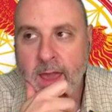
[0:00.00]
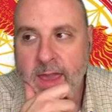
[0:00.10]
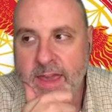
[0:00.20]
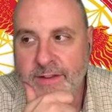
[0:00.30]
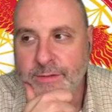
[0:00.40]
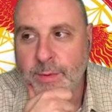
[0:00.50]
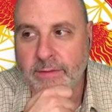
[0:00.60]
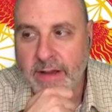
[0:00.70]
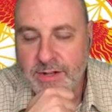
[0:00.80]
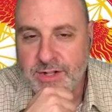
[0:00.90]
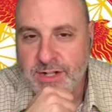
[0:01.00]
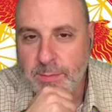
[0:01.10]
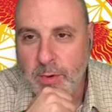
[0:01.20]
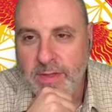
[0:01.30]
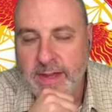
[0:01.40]
his
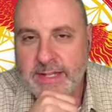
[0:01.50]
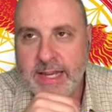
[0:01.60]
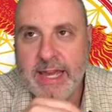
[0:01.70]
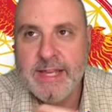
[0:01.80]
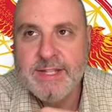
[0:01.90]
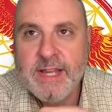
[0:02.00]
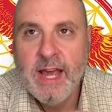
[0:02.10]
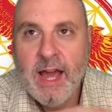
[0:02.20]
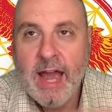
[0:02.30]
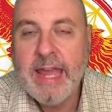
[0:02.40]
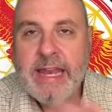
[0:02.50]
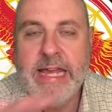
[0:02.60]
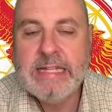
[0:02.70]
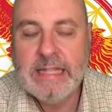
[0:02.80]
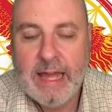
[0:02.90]
relationship with it. His, again,
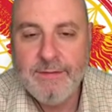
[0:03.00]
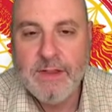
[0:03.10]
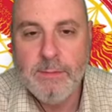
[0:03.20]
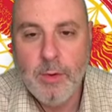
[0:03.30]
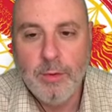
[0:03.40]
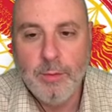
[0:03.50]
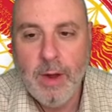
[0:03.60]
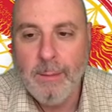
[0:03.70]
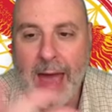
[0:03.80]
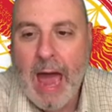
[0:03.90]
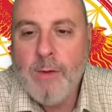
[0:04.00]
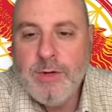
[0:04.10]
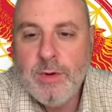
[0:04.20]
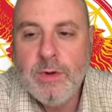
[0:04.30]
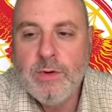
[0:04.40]
he's left the mortal realm. How
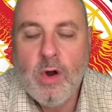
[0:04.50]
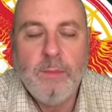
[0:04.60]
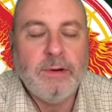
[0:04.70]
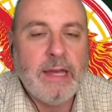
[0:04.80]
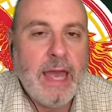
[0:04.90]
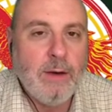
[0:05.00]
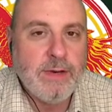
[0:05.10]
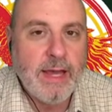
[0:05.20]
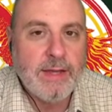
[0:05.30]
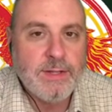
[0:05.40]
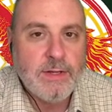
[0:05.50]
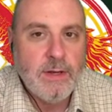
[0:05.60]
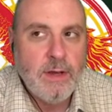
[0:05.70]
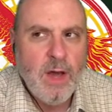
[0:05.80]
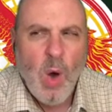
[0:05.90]
do you normally count days?
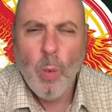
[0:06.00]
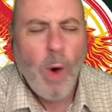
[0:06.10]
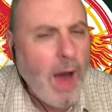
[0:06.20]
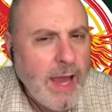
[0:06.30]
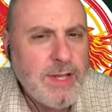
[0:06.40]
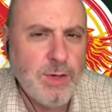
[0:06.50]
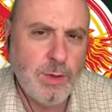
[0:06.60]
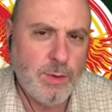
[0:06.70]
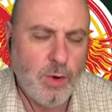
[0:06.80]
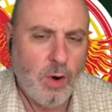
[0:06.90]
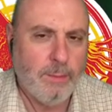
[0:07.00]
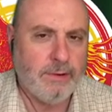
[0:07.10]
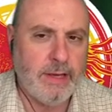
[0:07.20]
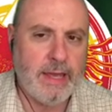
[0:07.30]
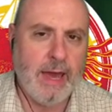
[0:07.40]
Why do you
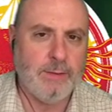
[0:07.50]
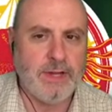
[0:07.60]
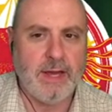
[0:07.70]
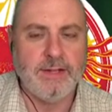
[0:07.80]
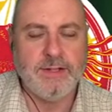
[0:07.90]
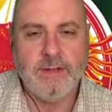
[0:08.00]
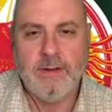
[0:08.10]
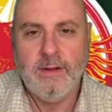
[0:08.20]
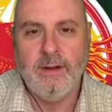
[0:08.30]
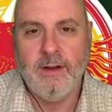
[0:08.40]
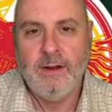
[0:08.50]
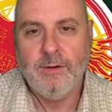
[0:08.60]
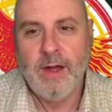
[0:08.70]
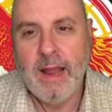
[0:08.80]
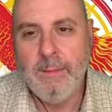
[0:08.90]
normally count days?
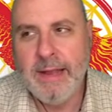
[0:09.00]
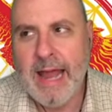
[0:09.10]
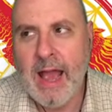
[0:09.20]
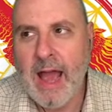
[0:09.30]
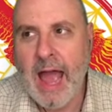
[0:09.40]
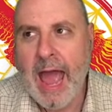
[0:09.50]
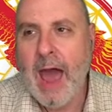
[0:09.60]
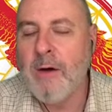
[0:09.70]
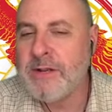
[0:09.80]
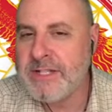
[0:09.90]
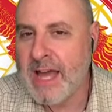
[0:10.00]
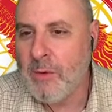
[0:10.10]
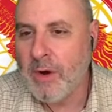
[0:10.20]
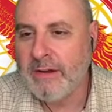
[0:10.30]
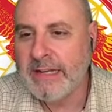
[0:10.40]
right? I mean, how does that
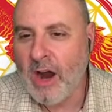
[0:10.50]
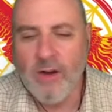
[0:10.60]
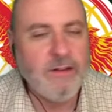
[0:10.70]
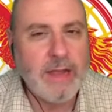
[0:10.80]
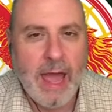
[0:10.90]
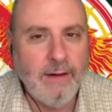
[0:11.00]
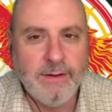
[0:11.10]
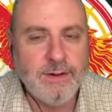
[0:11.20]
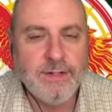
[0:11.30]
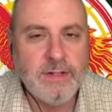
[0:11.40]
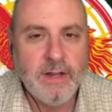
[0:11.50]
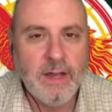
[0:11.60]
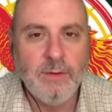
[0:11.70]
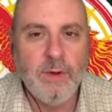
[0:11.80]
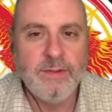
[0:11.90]
work? Like, are there calendars
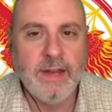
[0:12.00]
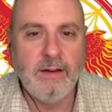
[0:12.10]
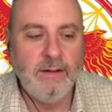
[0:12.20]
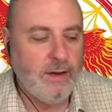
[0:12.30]
in Rivendell?